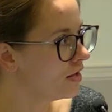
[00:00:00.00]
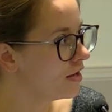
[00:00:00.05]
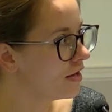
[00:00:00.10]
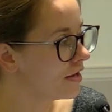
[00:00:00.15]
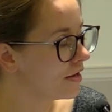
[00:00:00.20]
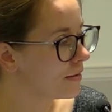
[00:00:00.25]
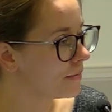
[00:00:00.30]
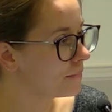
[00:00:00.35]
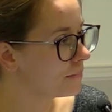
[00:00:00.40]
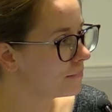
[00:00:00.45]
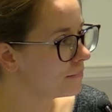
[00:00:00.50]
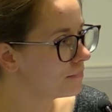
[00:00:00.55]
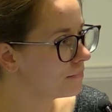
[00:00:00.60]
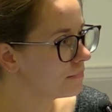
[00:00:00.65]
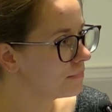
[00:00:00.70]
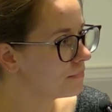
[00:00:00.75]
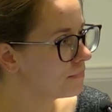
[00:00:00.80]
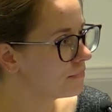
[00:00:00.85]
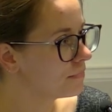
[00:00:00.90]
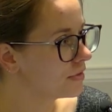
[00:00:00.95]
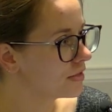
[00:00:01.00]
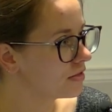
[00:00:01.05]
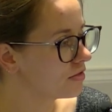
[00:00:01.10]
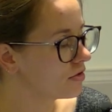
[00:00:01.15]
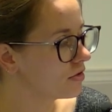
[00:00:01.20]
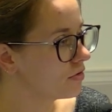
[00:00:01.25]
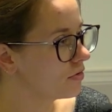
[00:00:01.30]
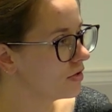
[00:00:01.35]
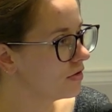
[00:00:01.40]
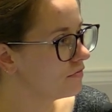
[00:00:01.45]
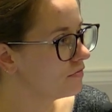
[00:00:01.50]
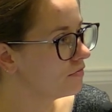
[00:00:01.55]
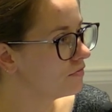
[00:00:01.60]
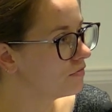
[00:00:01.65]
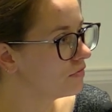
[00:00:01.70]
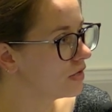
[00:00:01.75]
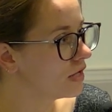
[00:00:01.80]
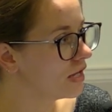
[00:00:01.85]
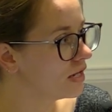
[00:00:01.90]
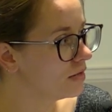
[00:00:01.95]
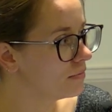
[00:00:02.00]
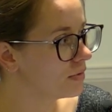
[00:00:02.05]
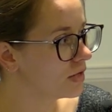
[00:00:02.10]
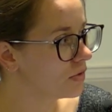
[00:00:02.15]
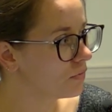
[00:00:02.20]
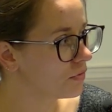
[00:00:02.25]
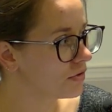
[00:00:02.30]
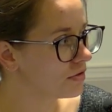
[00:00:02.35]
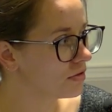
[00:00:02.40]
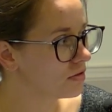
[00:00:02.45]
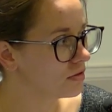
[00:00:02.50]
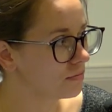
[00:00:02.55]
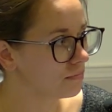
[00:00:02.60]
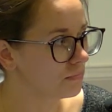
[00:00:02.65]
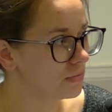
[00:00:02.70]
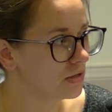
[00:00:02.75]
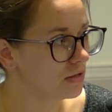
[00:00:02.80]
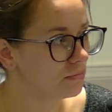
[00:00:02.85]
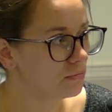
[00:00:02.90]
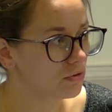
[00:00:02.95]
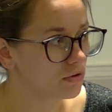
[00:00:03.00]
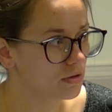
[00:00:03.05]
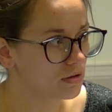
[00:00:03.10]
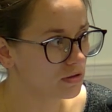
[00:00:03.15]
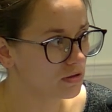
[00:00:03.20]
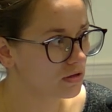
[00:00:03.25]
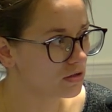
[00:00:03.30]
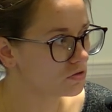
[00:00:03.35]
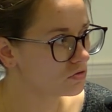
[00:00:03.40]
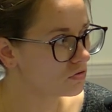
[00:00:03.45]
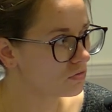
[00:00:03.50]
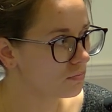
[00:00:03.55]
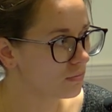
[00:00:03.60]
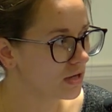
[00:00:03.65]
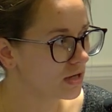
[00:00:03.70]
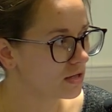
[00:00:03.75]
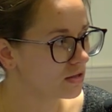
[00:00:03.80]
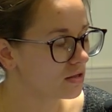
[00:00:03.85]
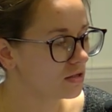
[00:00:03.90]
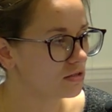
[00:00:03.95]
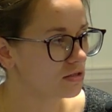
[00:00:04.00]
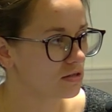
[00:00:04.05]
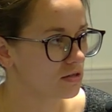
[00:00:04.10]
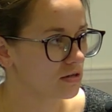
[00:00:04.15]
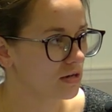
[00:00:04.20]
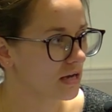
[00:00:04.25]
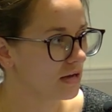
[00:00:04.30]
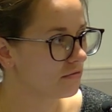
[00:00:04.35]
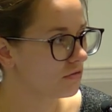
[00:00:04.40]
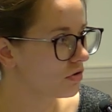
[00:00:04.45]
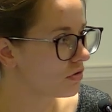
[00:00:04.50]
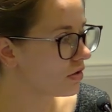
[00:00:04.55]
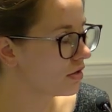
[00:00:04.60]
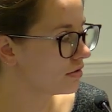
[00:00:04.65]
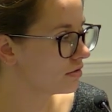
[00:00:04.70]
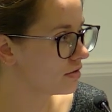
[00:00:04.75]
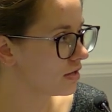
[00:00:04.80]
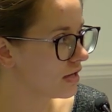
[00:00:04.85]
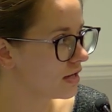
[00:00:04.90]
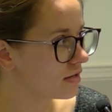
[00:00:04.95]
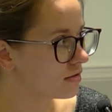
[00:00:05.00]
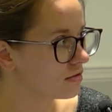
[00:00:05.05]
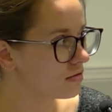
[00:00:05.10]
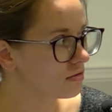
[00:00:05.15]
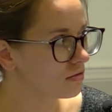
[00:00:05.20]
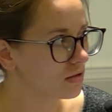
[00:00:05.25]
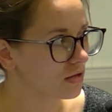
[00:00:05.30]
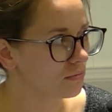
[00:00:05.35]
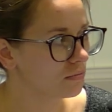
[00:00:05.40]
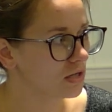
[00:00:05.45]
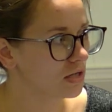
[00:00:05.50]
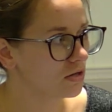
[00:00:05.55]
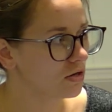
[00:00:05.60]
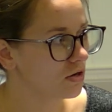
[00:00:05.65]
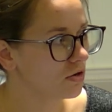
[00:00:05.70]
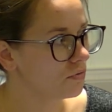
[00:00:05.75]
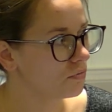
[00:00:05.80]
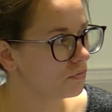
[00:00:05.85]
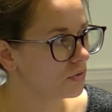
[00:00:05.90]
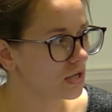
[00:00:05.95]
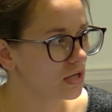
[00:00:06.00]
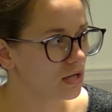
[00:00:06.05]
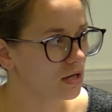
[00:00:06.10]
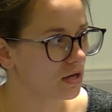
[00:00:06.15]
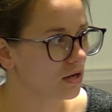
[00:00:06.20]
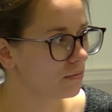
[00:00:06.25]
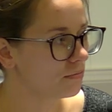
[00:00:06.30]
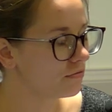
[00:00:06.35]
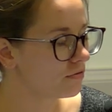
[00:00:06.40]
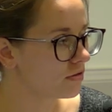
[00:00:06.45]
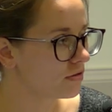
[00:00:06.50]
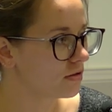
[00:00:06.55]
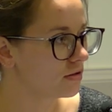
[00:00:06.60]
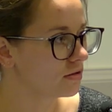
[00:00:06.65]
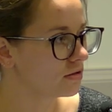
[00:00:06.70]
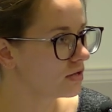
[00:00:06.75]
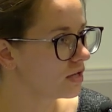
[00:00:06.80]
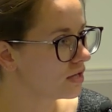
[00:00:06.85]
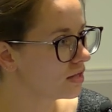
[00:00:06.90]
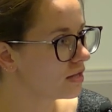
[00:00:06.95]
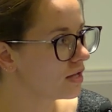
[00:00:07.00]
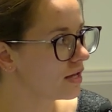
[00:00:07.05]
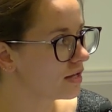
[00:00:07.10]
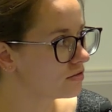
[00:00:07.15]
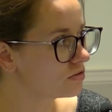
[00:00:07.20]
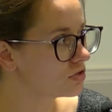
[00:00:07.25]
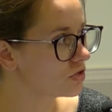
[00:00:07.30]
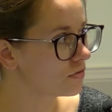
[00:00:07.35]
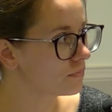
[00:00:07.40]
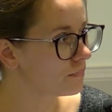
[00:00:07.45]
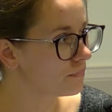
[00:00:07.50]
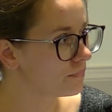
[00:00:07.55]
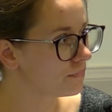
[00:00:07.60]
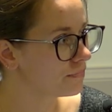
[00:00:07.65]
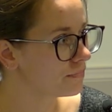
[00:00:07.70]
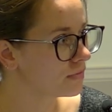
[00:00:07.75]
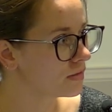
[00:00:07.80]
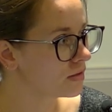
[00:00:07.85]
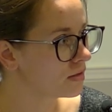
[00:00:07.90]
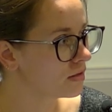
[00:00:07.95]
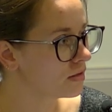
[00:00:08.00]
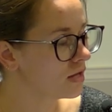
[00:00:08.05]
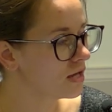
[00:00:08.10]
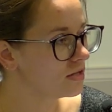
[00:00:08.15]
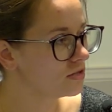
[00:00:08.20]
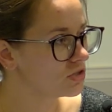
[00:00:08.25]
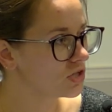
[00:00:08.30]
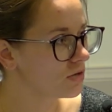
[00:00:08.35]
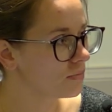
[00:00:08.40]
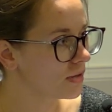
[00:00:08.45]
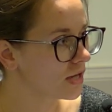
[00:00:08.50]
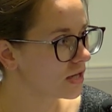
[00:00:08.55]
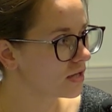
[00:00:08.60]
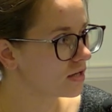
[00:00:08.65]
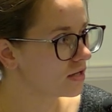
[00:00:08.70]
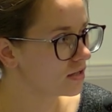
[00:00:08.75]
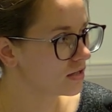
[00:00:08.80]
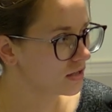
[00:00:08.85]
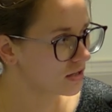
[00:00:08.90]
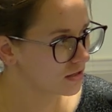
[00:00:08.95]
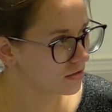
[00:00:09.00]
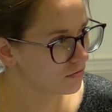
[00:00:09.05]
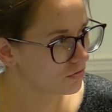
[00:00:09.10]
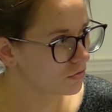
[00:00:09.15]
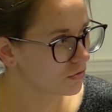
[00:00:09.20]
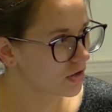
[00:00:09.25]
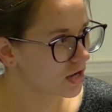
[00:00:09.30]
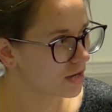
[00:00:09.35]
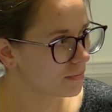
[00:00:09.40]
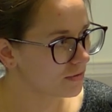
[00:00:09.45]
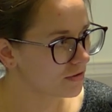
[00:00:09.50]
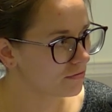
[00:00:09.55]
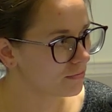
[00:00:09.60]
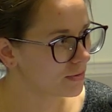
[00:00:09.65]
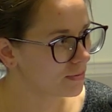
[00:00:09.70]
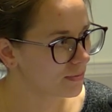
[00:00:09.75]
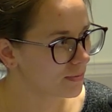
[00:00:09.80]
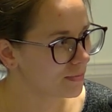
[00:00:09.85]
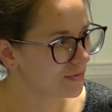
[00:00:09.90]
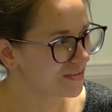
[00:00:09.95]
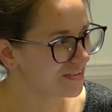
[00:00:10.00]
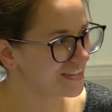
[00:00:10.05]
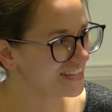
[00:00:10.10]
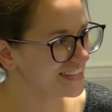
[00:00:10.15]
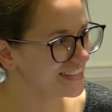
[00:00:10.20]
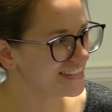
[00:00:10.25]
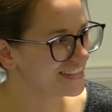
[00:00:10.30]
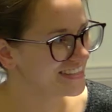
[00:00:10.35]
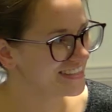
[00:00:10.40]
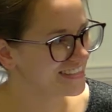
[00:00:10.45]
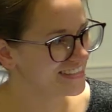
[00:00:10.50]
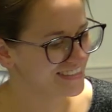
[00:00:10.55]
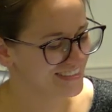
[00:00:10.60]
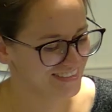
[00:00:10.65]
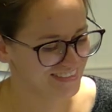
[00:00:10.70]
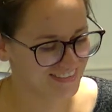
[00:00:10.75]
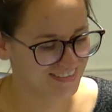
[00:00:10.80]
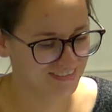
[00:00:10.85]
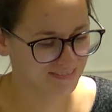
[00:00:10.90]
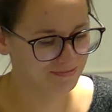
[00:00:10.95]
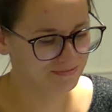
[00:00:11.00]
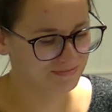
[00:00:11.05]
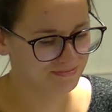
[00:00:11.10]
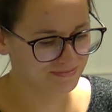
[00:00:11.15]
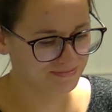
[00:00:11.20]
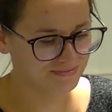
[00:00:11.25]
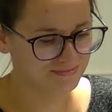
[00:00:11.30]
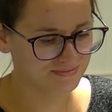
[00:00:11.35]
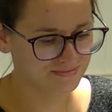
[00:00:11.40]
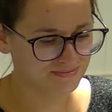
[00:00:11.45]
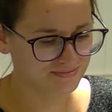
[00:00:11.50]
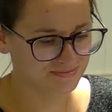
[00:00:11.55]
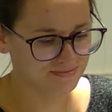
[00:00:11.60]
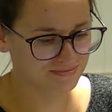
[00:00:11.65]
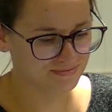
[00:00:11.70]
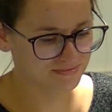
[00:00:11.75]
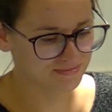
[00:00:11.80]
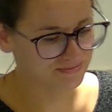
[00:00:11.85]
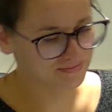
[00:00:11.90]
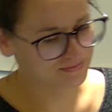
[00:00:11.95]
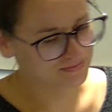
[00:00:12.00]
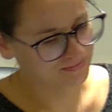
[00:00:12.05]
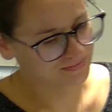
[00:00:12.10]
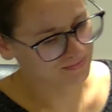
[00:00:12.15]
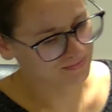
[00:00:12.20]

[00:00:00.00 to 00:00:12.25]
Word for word: um, but so if anybody wants to be put in touch with Mike that doesn't have their contact, let me know and we can help facilitate that too. And Jeremy, I can give you a copy of my memo. Thank you. That'd be good.